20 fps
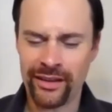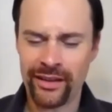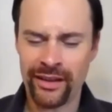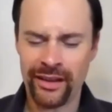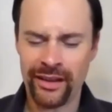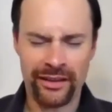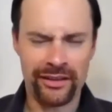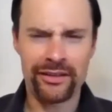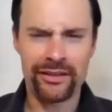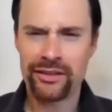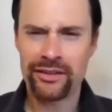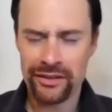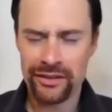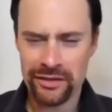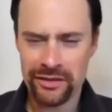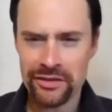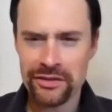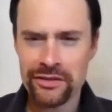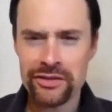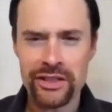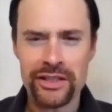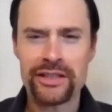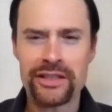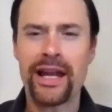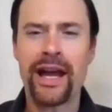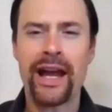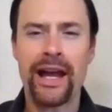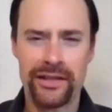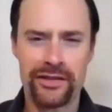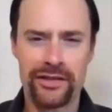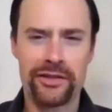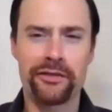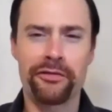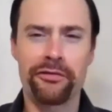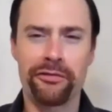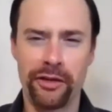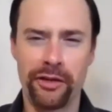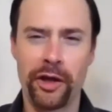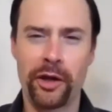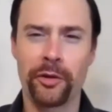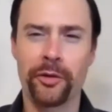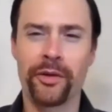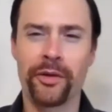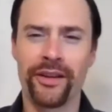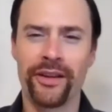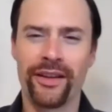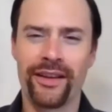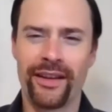it just has to flow.